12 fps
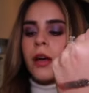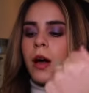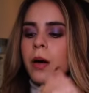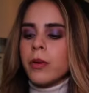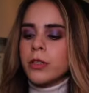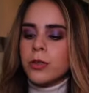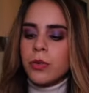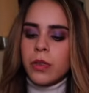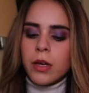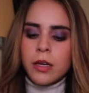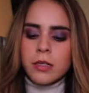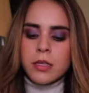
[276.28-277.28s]
However, I don't
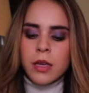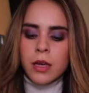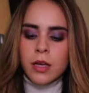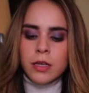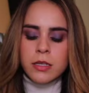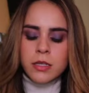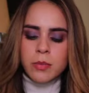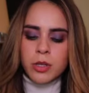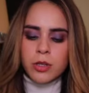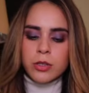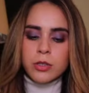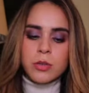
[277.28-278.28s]
think it's
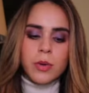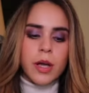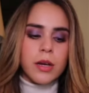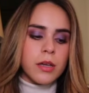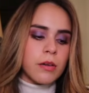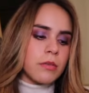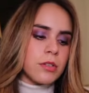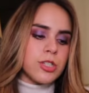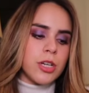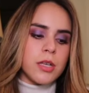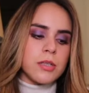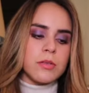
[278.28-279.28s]
similar to any of the
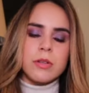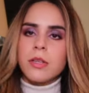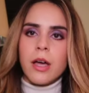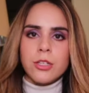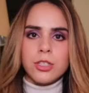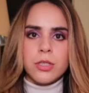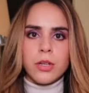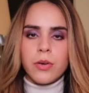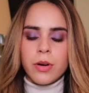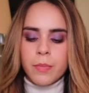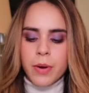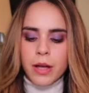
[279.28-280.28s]
shades on Natasha
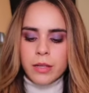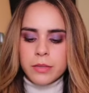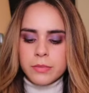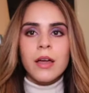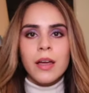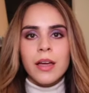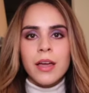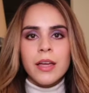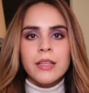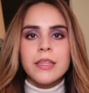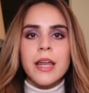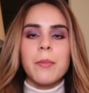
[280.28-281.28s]
Denona palette.
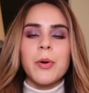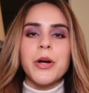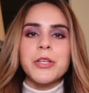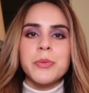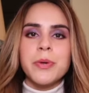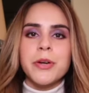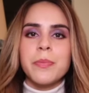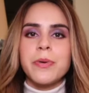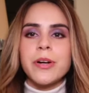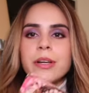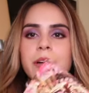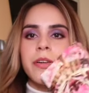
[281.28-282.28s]
Then I'm going to be
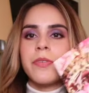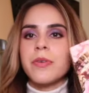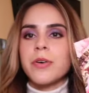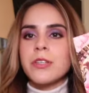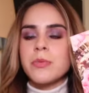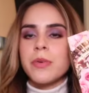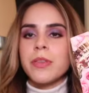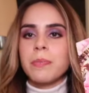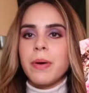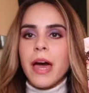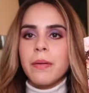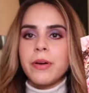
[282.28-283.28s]
comparing it, of course, with
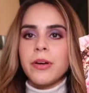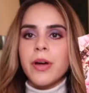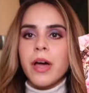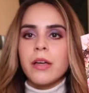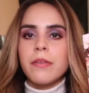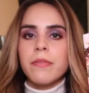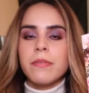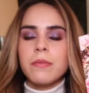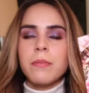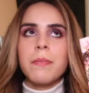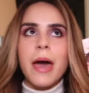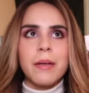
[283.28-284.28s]
Pat
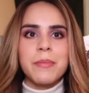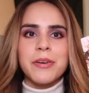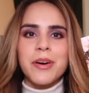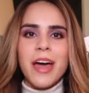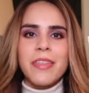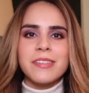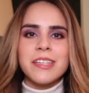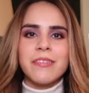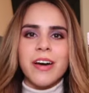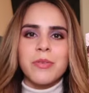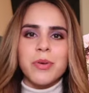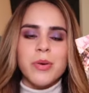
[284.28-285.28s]
Mcgrath
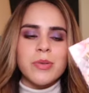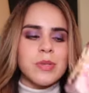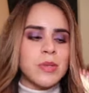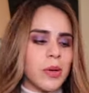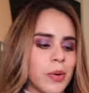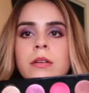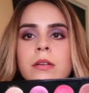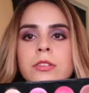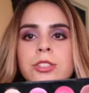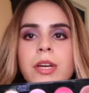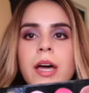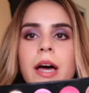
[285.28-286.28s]
Divine Rose 2.
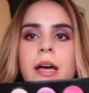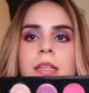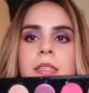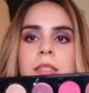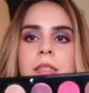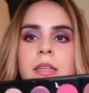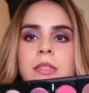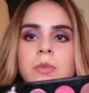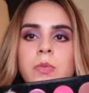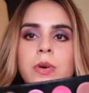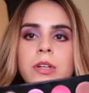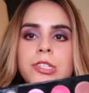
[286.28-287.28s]
She has
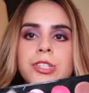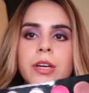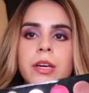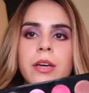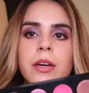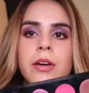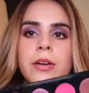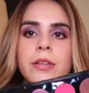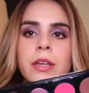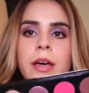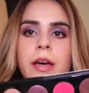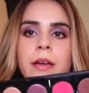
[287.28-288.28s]
this one shade here
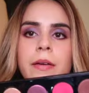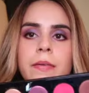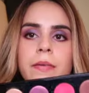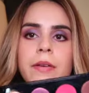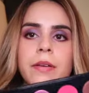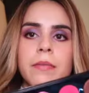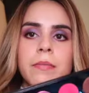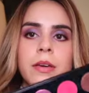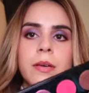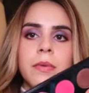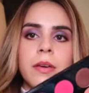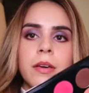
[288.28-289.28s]
that
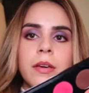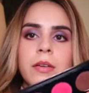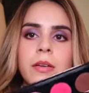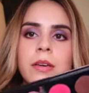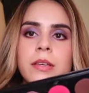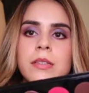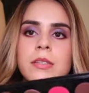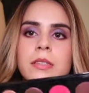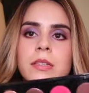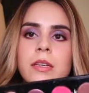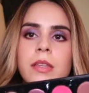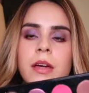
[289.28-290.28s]
maybe you can
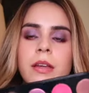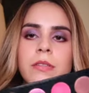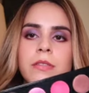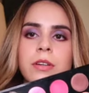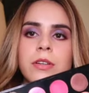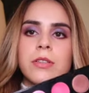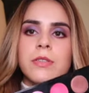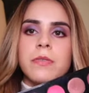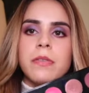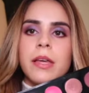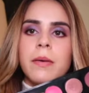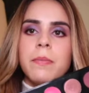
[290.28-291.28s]
see that it does
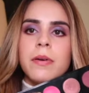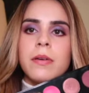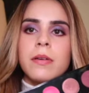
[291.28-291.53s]
flip.